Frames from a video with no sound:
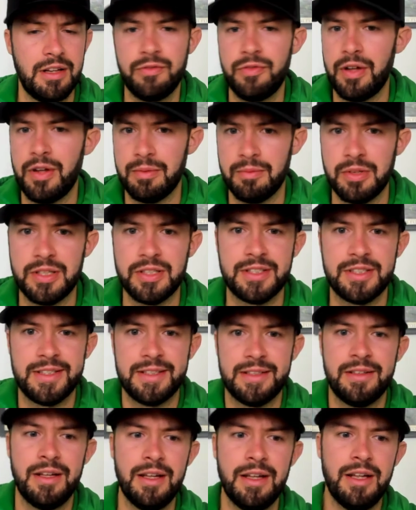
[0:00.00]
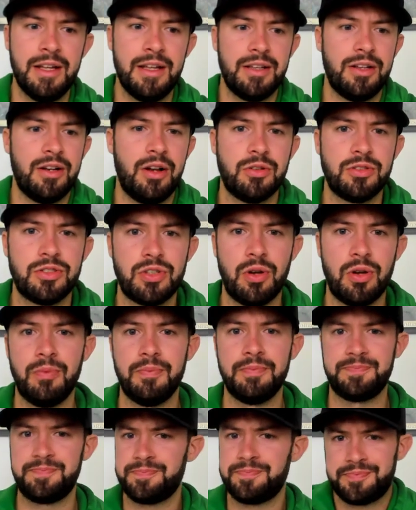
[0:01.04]
families, and you know, so
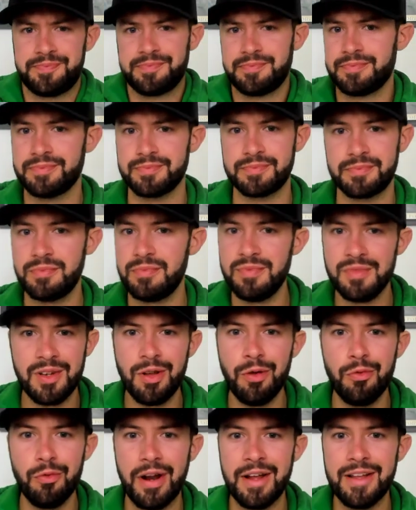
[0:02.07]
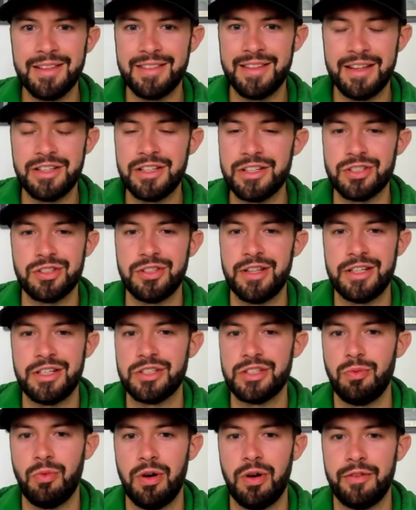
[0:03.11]
right? They just they
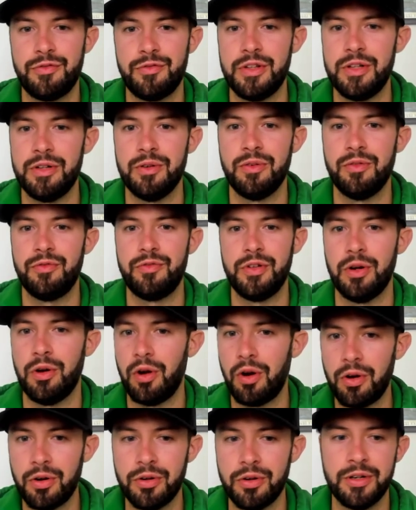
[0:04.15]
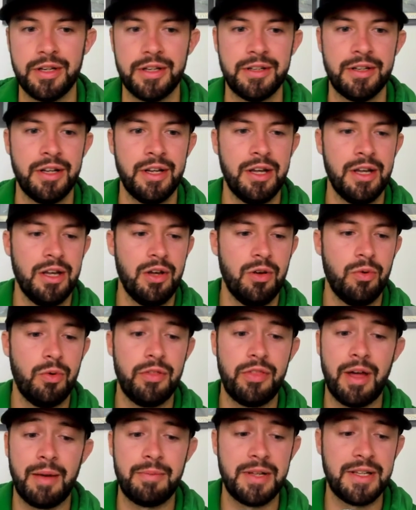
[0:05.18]
just want to feel feel heard. And
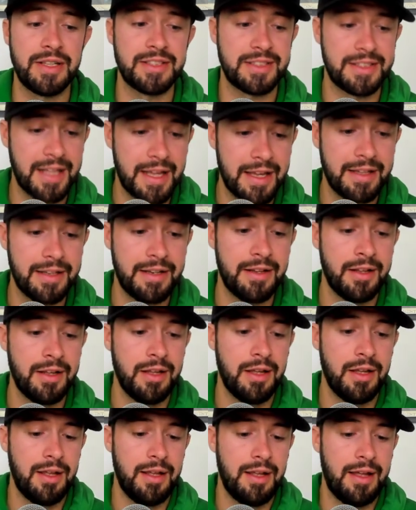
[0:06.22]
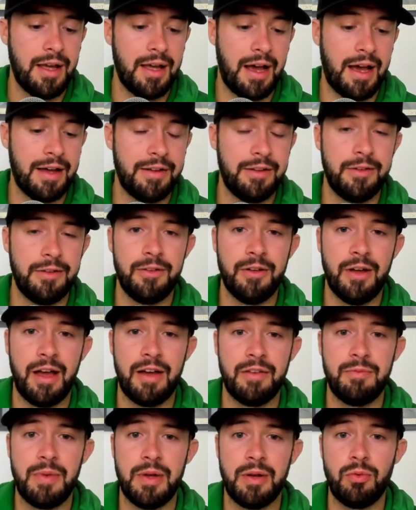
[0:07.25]
with that being said, I
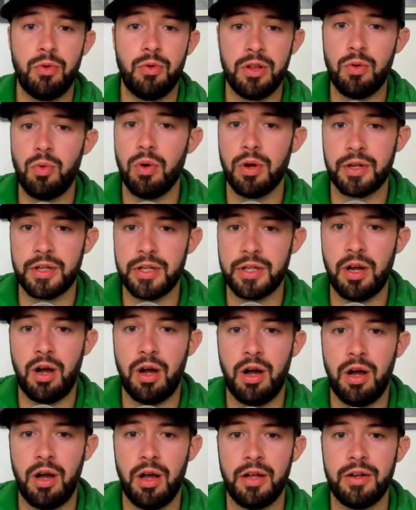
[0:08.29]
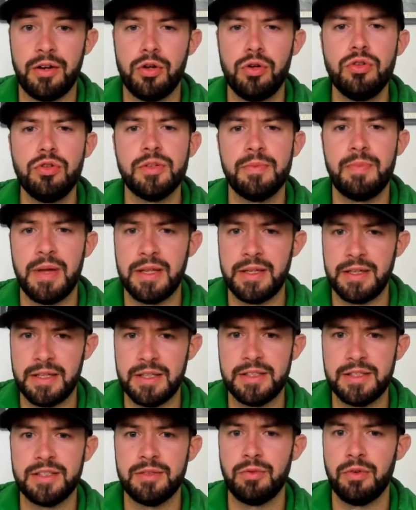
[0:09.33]
have been really working on whose
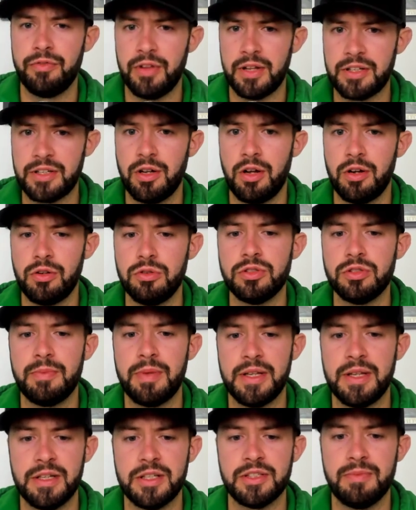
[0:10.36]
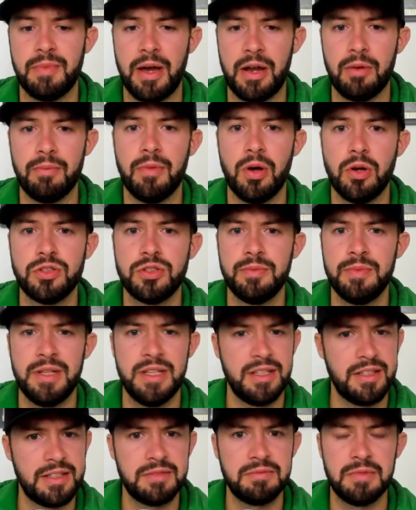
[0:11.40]
opinions and reflect on whose opinions matter most to
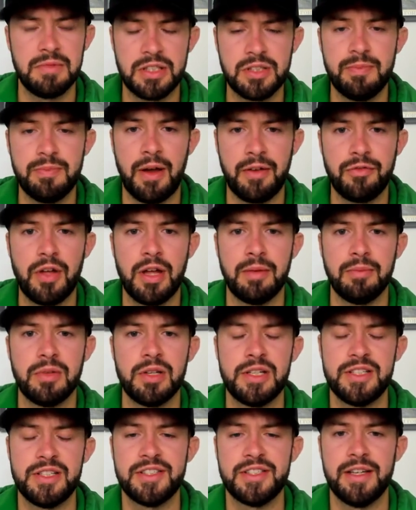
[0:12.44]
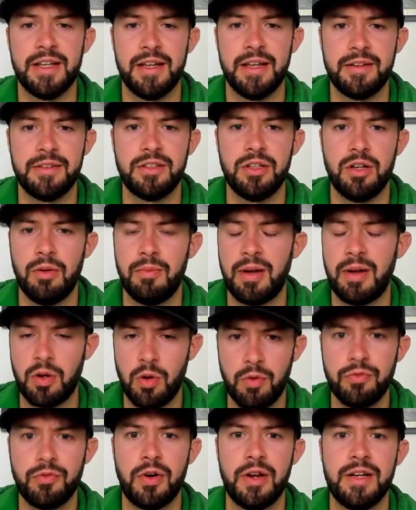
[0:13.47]
me, and it's my family's and you know my
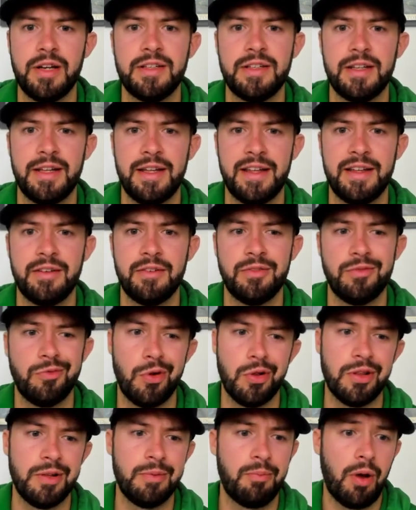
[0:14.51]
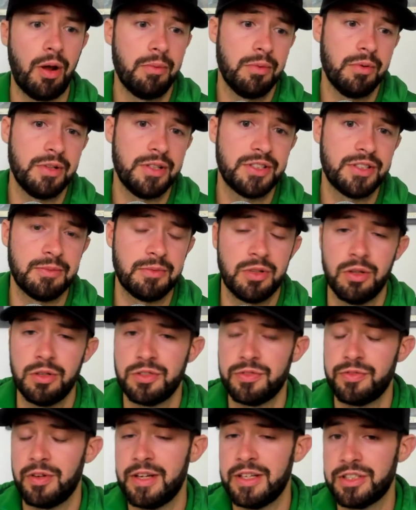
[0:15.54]
girlfriend and really probably some
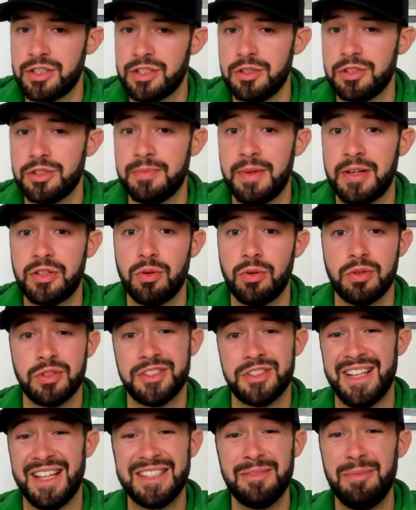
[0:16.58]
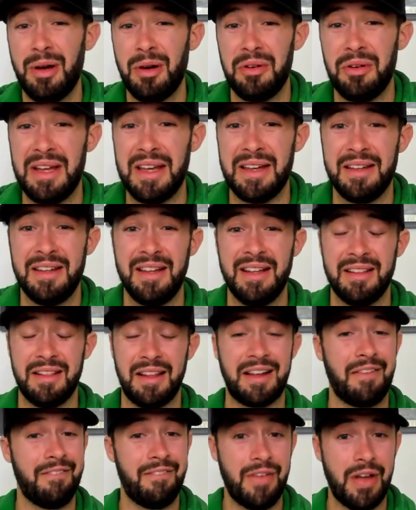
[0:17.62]
close friends, close mentors, and that's about it.
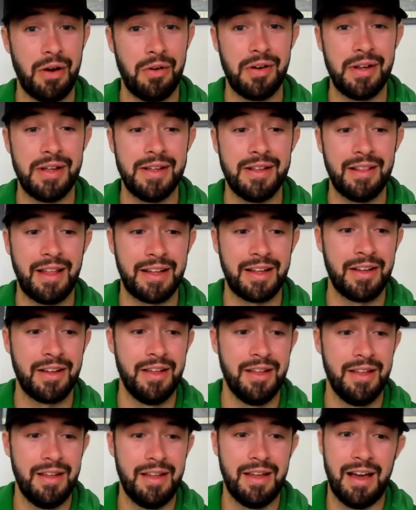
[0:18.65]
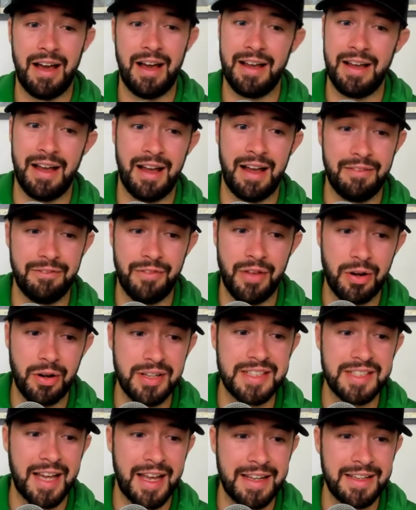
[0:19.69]
Like a very like a
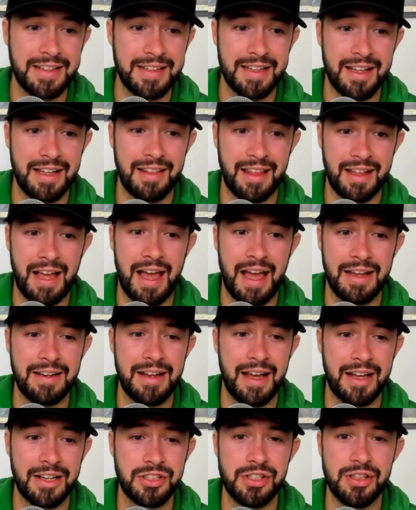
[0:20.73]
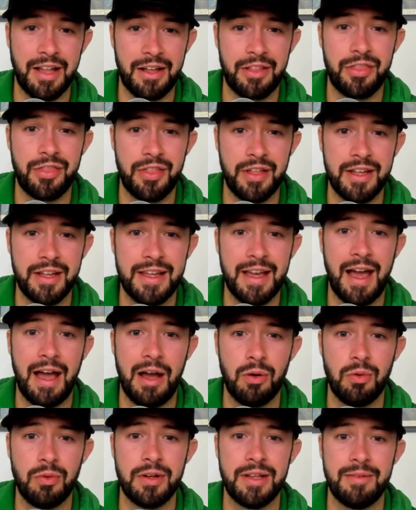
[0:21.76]
very tight knit. Like I had to actually like think
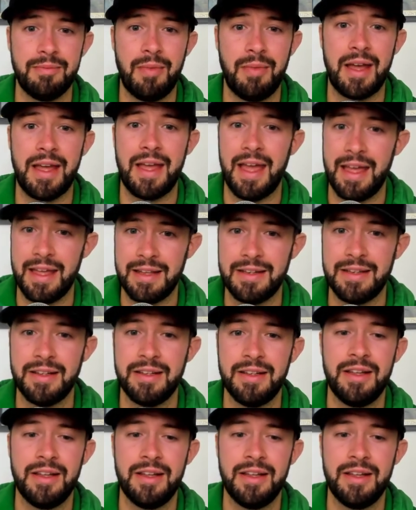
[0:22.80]
out in my head